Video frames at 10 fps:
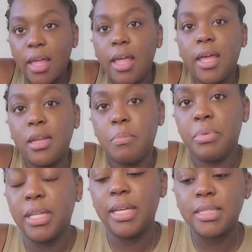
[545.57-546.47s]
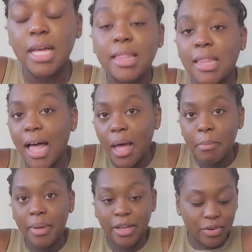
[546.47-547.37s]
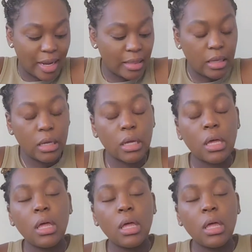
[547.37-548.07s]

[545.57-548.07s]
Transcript: and it blends a lot better, I think.